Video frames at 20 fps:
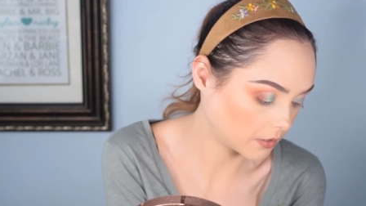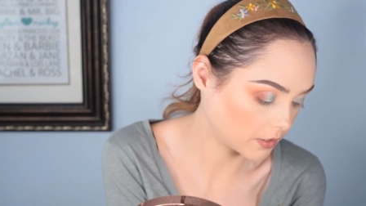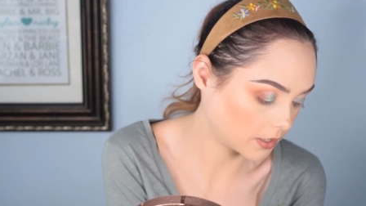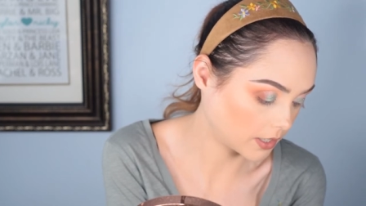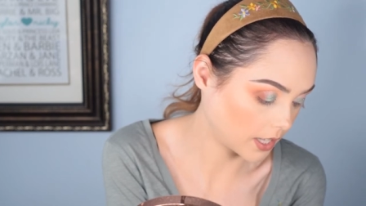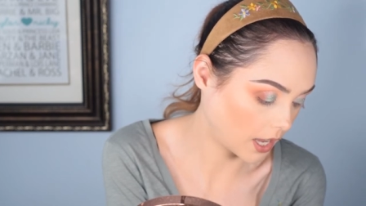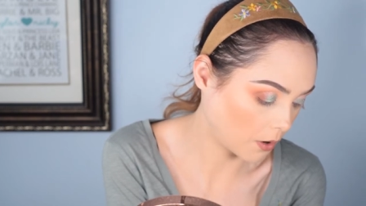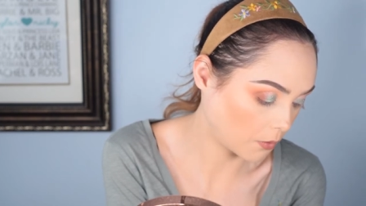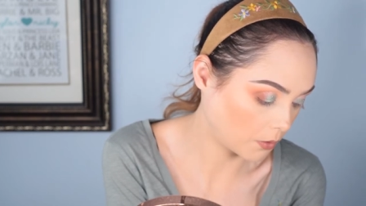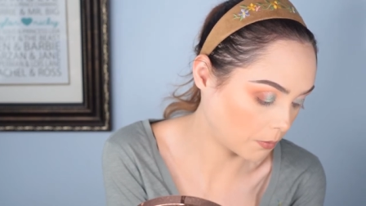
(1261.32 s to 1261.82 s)

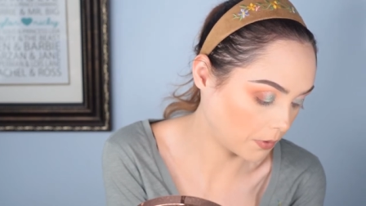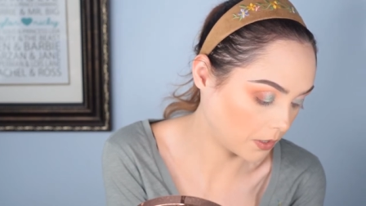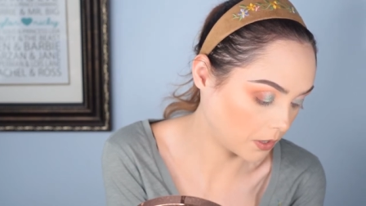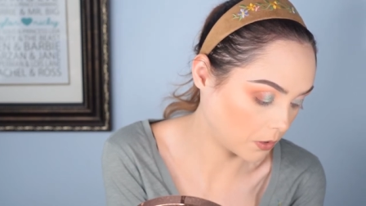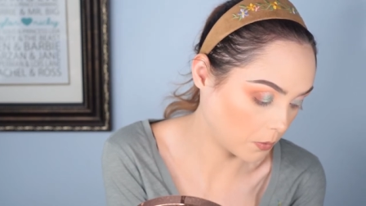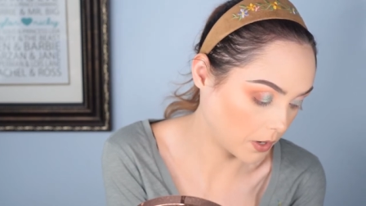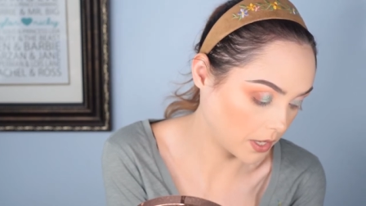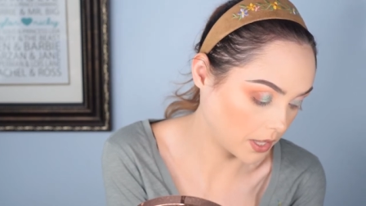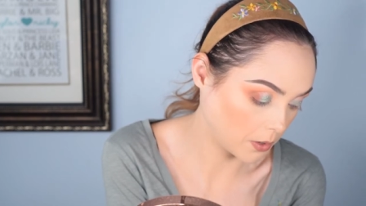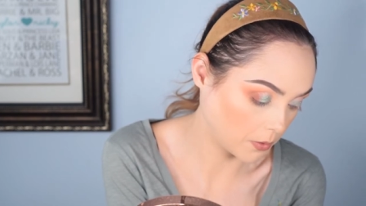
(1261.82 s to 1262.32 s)
that would be
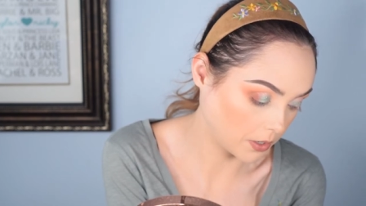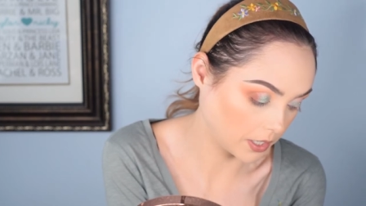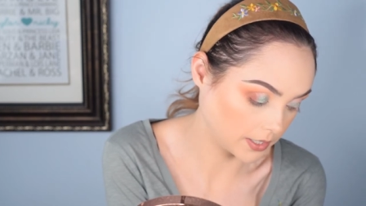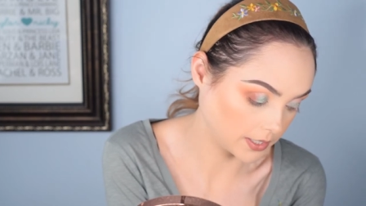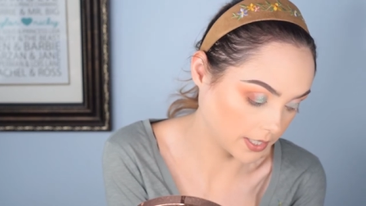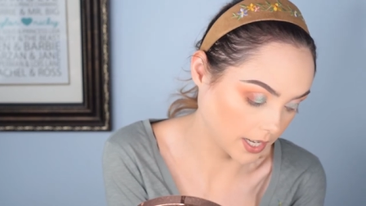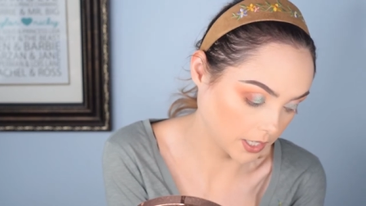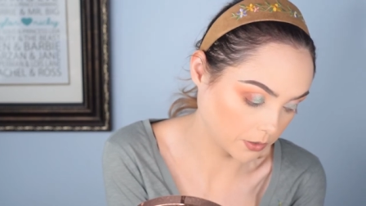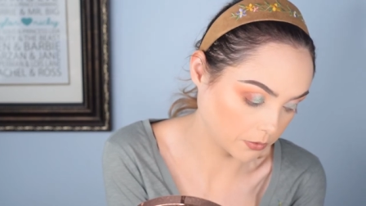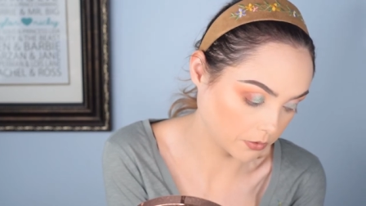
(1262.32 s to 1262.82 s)
the way they would
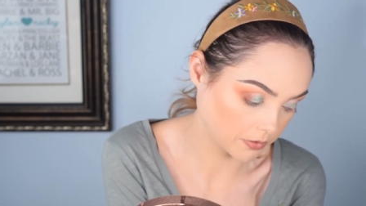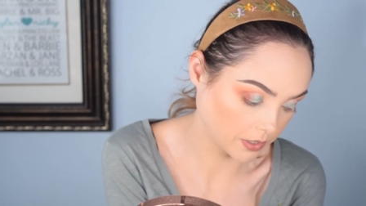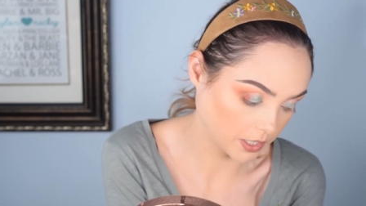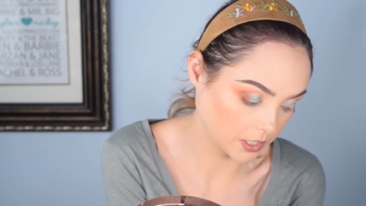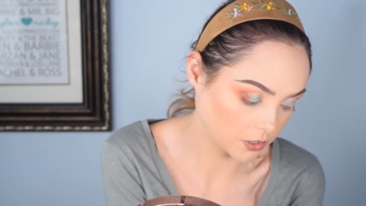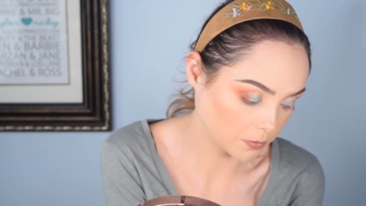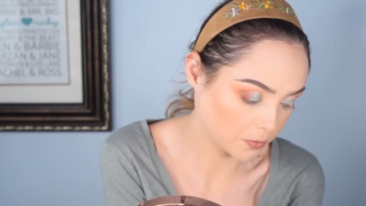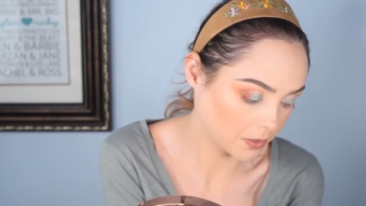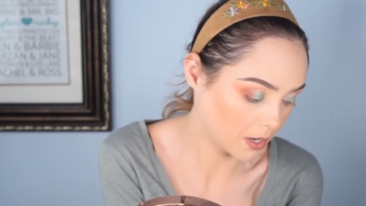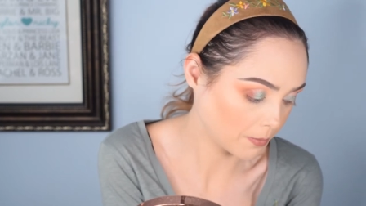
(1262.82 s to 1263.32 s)
exact
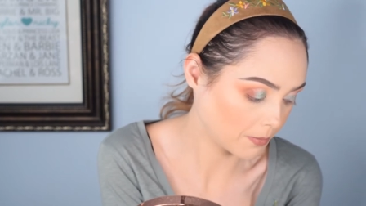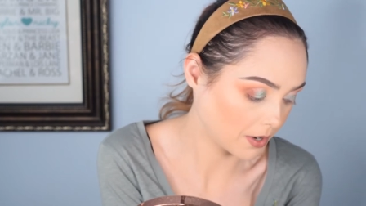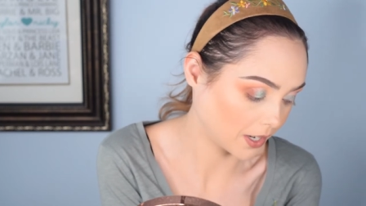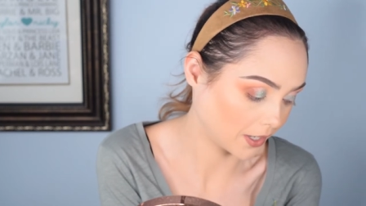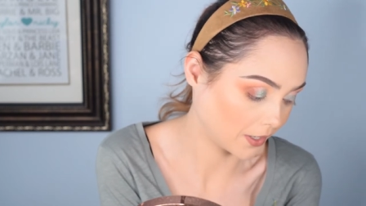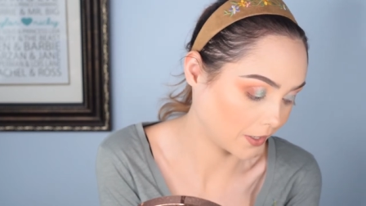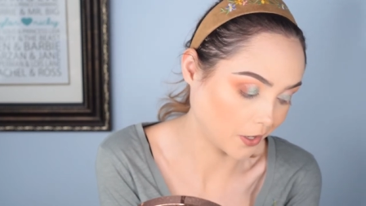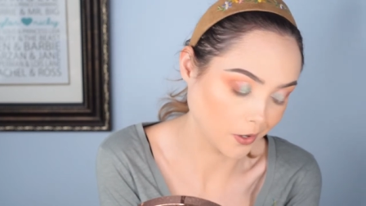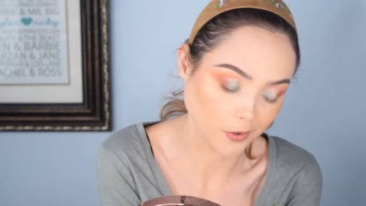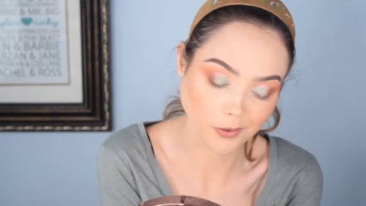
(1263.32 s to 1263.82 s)
revenge, but I'm not a
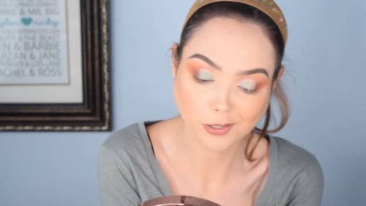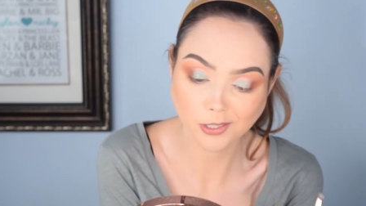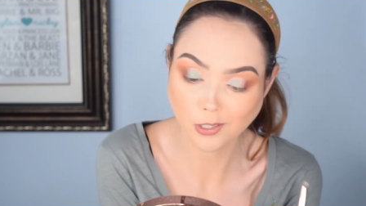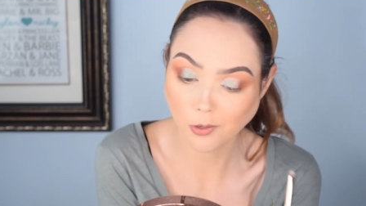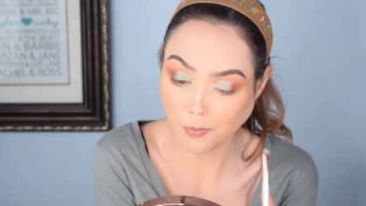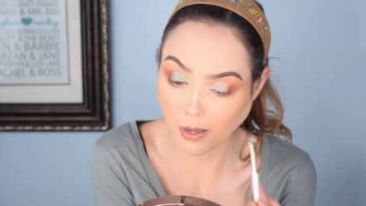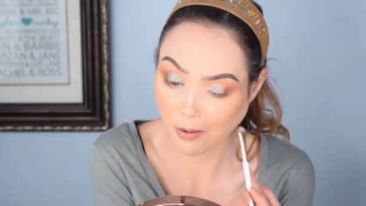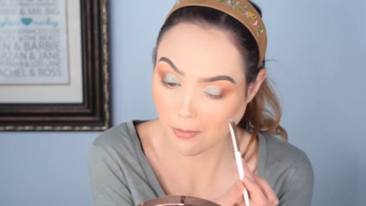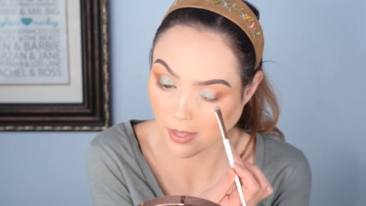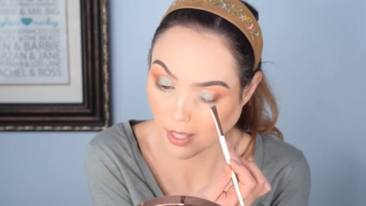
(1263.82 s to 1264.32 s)
ghost, so
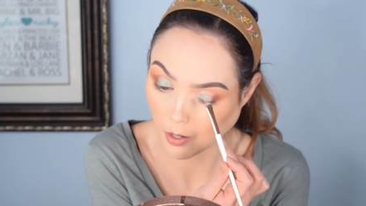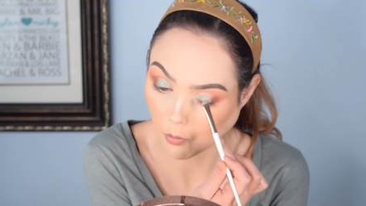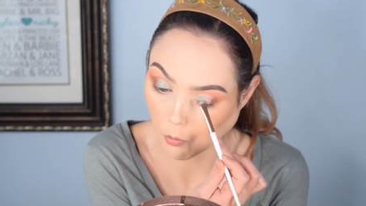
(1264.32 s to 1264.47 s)
maybe they